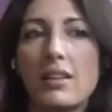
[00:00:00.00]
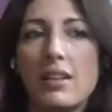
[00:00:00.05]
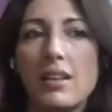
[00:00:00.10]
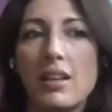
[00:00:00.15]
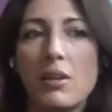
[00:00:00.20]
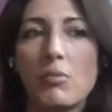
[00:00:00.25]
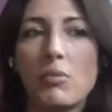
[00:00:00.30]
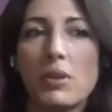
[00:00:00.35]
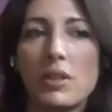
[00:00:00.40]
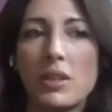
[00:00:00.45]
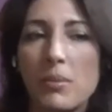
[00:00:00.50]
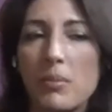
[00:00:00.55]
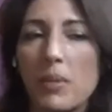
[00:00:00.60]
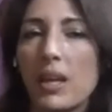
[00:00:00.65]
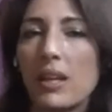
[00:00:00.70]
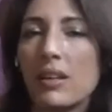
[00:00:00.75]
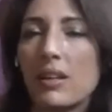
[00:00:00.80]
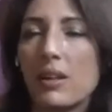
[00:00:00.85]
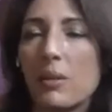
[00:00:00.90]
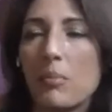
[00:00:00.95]
It really
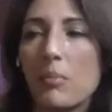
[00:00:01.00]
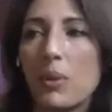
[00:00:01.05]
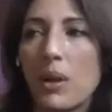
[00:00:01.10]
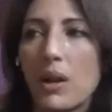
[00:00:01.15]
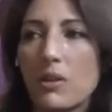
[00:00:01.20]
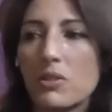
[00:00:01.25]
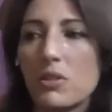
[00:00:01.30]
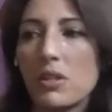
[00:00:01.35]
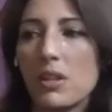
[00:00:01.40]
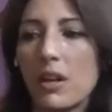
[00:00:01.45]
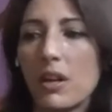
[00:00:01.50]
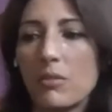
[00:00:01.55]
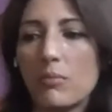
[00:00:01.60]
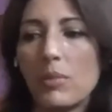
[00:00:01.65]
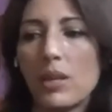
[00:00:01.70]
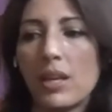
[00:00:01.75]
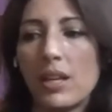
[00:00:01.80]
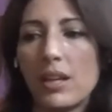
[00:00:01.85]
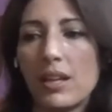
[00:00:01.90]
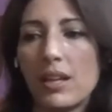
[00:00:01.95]
made an impression on
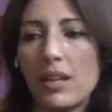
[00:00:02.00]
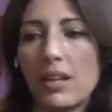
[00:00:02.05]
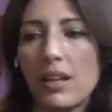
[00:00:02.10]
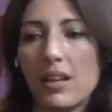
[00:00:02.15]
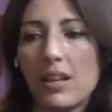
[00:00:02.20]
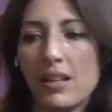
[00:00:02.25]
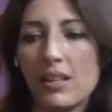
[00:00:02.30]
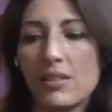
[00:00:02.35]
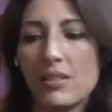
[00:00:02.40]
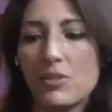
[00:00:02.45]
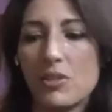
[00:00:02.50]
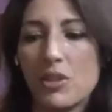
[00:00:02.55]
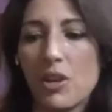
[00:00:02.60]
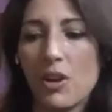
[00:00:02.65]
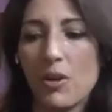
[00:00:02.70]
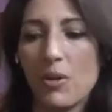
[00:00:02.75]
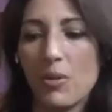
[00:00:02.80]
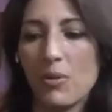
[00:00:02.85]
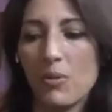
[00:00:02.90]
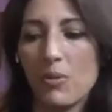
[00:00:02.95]
me. And
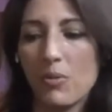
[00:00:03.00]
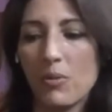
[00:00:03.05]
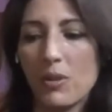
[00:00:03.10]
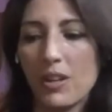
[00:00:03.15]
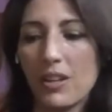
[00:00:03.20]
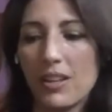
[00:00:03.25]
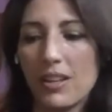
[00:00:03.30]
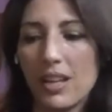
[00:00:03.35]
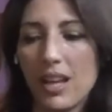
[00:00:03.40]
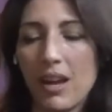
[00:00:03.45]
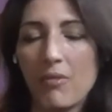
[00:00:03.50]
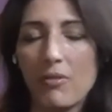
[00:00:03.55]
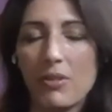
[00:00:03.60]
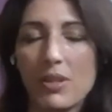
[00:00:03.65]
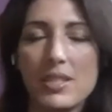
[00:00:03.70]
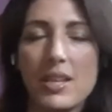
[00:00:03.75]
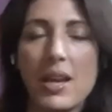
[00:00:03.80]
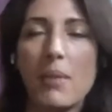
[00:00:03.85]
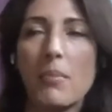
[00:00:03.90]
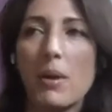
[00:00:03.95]
so every
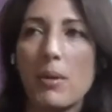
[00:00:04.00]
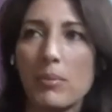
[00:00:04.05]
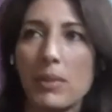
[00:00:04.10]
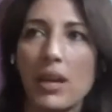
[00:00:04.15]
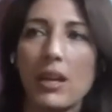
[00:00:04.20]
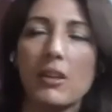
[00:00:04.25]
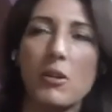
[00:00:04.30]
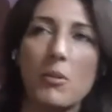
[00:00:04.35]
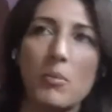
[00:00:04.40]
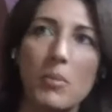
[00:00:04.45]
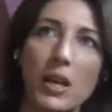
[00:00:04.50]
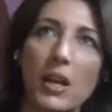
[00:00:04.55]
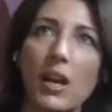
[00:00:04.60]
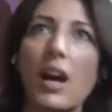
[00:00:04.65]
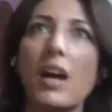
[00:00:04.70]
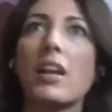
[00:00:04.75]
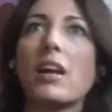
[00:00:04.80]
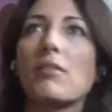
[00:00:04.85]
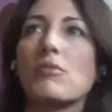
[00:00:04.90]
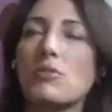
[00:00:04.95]
time I'm like, oh my
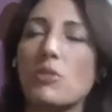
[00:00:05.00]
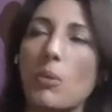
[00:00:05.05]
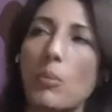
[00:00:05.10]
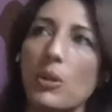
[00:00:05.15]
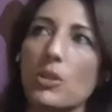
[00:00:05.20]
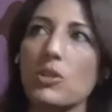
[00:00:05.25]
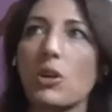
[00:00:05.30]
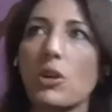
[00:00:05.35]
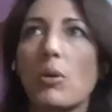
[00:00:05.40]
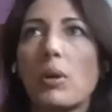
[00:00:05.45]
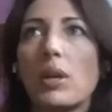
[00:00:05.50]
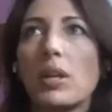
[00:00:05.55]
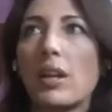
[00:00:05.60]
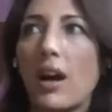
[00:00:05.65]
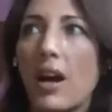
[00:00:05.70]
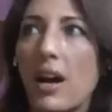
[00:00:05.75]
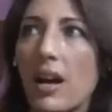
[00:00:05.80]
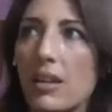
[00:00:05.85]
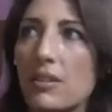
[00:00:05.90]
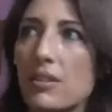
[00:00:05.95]
God, I have so much going
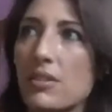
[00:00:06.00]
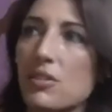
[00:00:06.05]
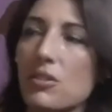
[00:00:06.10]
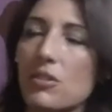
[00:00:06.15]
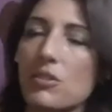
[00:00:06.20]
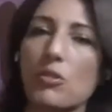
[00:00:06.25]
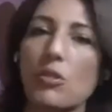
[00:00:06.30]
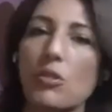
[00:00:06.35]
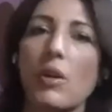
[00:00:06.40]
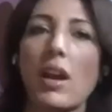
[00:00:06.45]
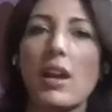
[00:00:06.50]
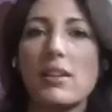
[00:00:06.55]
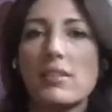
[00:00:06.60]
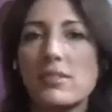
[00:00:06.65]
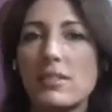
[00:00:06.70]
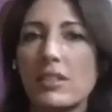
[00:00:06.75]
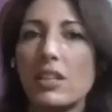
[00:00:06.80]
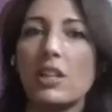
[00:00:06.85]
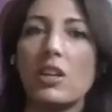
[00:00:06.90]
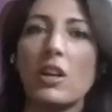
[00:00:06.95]
on, this is
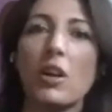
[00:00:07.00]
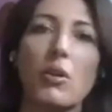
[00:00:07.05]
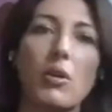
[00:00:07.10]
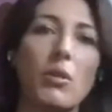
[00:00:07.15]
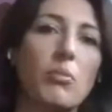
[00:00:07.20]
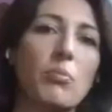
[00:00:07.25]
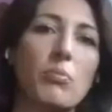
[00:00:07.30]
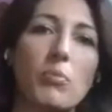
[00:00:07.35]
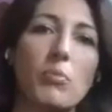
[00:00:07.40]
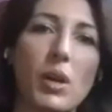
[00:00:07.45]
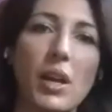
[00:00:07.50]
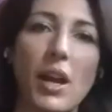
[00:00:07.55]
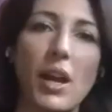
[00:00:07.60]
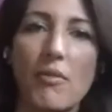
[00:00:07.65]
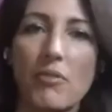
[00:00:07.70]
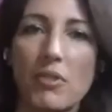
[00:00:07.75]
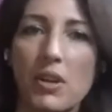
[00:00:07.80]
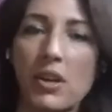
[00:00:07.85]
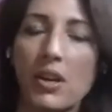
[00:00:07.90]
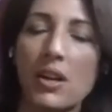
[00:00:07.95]
crazy, you know, or
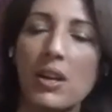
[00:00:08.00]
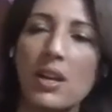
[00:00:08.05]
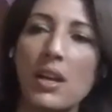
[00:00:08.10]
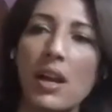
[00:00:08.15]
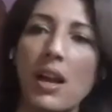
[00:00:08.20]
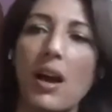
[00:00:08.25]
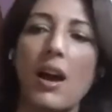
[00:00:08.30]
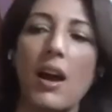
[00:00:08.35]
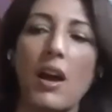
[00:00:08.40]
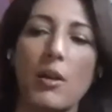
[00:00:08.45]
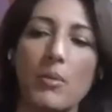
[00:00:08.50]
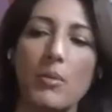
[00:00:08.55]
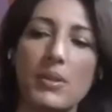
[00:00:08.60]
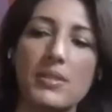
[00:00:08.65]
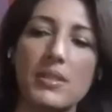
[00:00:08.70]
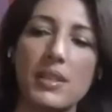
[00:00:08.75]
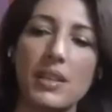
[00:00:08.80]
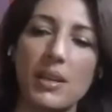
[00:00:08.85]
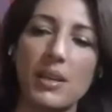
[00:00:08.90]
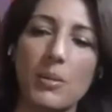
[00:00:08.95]
whatever, I
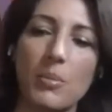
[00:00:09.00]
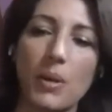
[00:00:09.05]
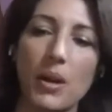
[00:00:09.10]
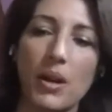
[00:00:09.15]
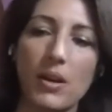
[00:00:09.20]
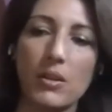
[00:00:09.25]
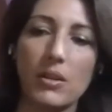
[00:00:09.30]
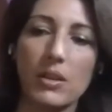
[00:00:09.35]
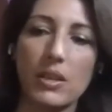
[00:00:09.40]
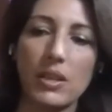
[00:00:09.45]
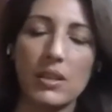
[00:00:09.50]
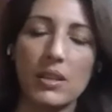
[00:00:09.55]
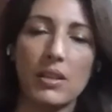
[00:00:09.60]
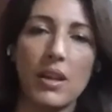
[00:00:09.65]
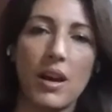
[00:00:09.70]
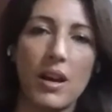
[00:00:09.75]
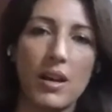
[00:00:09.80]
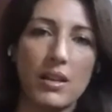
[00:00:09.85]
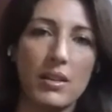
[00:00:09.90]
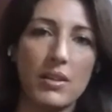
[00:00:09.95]
always think about
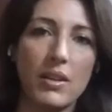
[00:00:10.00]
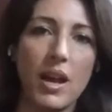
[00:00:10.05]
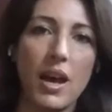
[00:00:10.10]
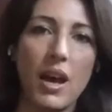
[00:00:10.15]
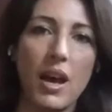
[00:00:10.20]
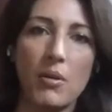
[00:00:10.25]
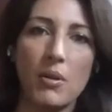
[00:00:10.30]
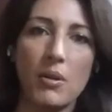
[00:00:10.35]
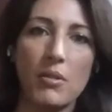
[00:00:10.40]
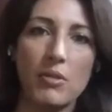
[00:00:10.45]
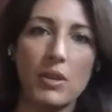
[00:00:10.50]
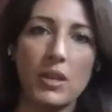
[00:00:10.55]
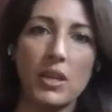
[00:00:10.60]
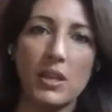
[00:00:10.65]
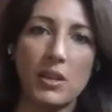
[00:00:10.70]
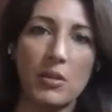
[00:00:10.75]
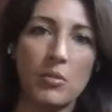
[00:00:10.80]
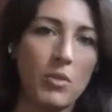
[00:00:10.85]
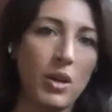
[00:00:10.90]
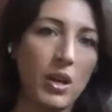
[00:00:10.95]
Elon and how if he
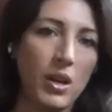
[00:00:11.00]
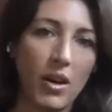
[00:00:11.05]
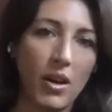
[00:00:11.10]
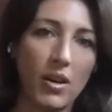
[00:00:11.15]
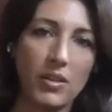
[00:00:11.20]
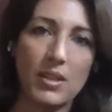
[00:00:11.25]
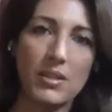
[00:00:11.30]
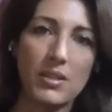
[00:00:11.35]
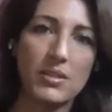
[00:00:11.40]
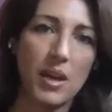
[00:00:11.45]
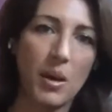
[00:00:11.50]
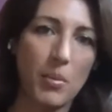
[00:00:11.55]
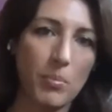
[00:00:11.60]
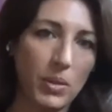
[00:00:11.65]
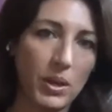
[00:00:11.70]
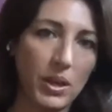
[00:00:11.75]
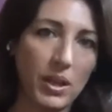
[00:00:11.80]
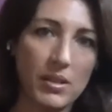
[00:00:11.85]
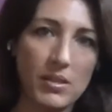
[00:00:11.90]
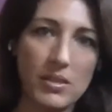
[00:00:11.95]
can run all these
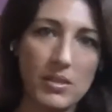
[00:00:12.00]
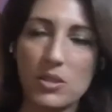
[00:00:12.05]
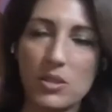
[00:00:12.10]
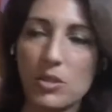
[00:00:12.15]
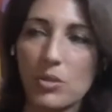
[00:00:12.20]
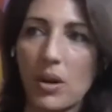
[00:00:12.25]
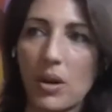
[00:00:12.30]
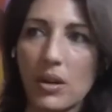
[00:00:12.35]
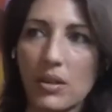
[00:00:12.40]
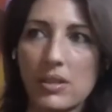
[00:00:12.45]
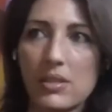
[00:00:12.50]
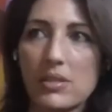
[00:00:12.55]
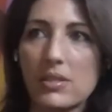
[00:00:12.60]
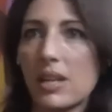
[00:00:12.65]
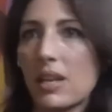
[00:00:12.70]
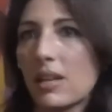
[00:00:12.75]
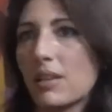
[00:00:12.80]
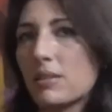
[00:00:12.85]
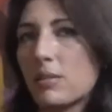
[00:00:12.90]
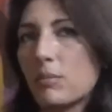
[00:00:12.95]
companies and do all these
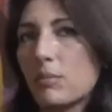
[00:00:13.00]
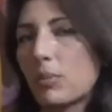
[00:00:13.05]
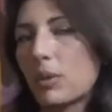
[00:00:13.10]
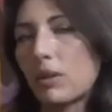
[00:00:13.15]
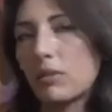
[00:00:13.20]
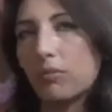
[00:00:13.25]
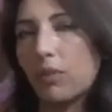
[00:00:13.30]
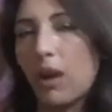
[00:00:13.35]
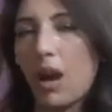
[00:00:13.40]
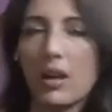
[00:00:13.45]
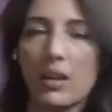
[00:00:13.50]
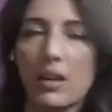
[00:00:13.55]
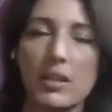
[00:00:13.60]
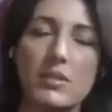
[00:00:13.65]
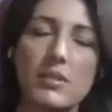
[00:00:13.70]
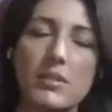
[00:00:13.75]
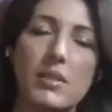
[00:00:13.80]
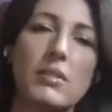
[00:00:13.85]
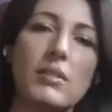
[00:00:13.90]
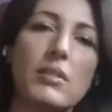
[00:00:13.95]
things and put
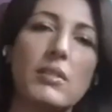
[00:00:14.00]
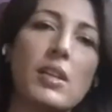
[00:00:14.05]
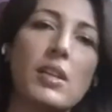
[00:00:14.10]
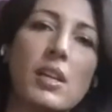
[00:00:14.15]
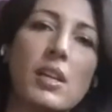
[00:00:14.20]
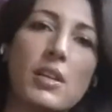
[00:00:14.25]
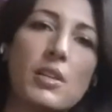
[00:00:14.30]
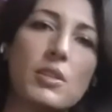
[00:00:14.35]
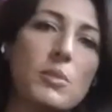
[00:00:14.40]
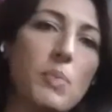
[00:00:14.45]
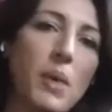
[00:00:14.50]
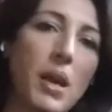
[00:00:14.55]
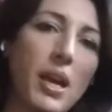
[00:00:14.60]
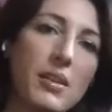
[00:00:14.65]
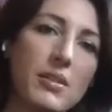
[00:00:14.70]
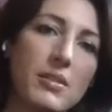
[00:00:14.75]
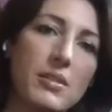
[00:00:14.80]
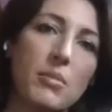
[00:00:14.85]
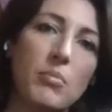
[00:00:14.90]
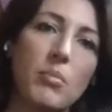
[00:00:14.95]
rockets in
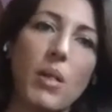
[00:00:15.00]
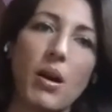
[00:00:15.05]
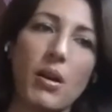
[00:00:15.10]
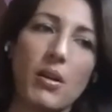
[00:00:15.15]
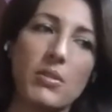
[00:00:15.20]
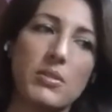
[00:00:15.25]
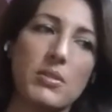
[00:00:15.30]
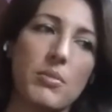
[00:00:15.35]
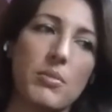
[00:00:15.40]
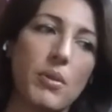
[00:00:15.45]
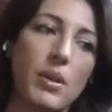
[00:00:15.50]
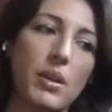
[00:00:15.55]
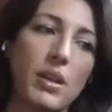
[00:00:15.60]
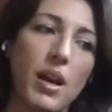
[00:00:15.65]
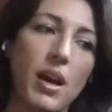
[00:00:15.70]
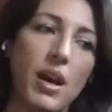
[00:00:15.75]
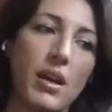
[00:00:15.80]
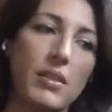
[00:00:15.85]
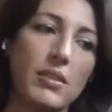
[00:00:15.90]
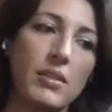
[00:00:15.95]
space and Mars and
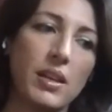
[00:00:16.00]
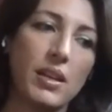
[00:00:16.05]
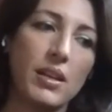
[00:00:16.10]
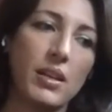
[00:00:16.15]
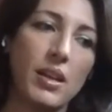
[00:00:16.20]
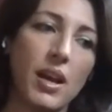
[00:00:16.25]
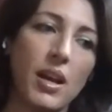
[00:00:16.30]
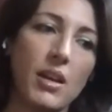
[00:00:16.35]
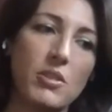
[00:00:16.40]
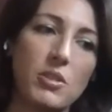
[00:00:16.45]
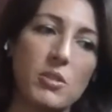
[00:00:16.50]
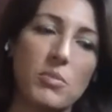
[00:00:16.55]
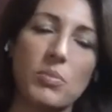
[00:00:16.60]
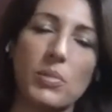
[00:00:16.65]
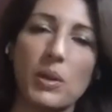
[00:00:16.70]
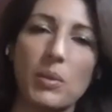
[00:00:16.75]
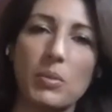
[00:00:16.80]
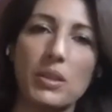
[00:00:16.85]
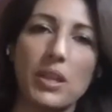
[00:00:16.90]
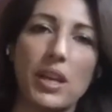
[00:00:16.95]
whatnot, then I should be
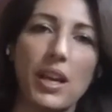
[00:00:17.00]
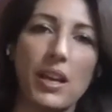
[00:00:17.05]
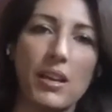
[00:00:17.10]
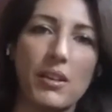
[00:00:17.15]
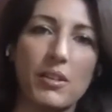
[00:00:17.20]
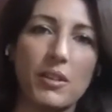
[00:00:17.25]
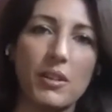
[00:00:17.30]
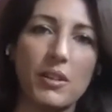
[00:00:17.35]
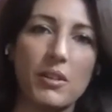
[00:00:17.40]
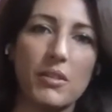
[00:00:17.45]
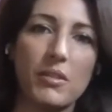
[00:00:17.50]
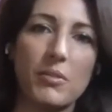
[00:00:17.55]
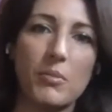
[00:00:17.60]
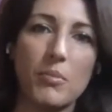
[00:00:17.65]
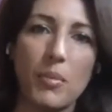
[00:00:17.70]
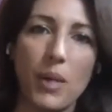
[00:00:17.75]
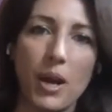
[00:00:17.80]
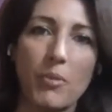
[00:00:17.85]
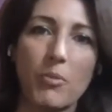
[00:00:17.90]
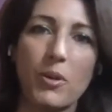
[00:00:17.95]
able to handle
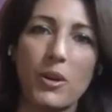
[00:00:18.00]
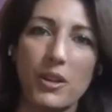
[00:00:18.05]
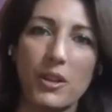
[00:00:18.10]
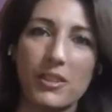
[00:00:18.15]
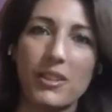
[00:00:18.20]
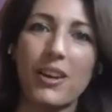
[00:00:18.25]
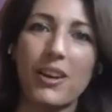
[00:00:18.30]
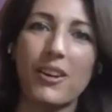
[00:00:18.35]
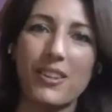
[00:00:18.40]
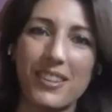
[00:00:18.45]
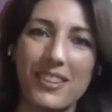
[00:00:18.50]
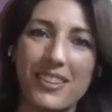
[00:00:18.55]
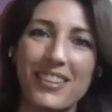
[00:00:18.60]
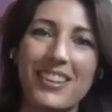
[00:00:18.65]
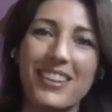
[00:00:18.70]
my workload.